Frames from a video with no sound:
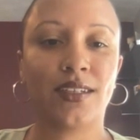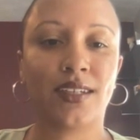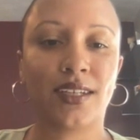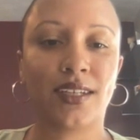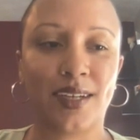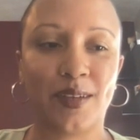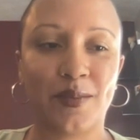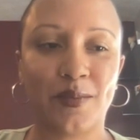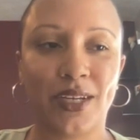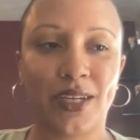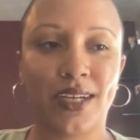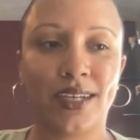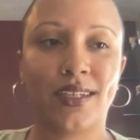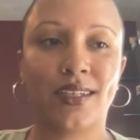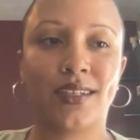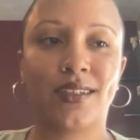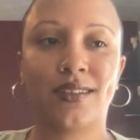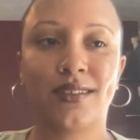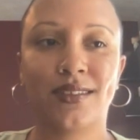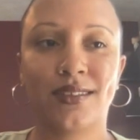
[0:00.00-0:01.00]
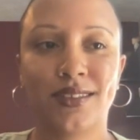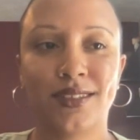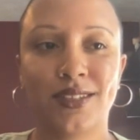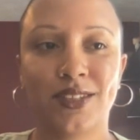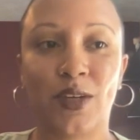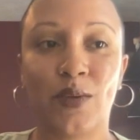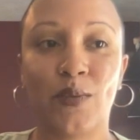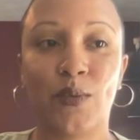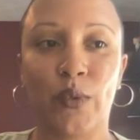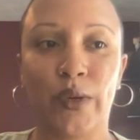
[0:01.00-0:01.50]
like I'm getting
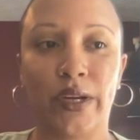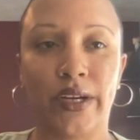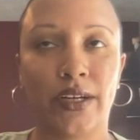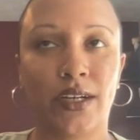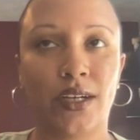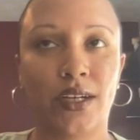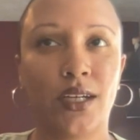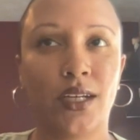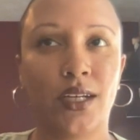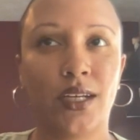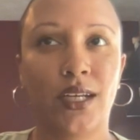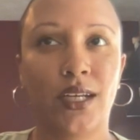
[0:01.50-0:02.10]
somewhere.